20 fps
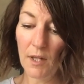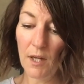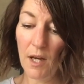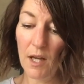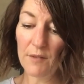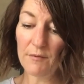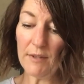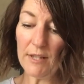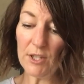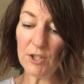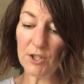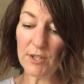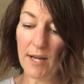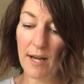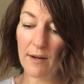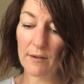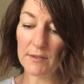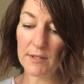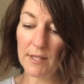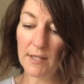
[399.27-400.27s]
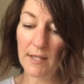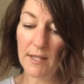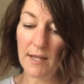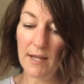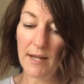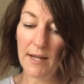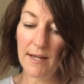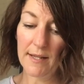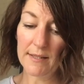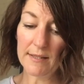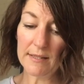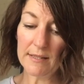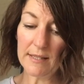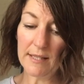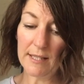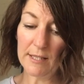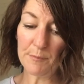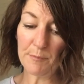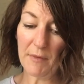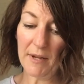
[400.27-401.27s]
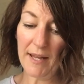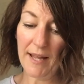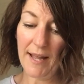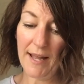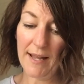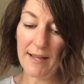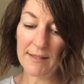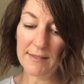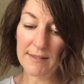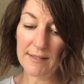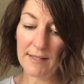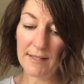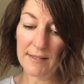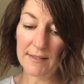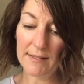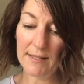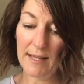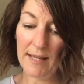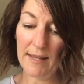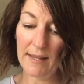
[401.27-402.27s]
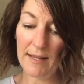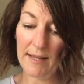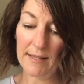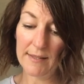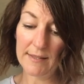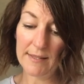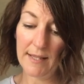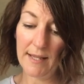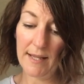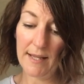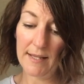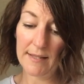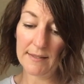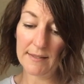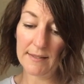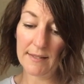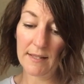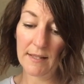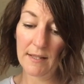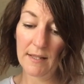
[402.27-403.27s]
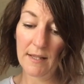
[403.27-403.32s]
I reached out and slid my hand into his.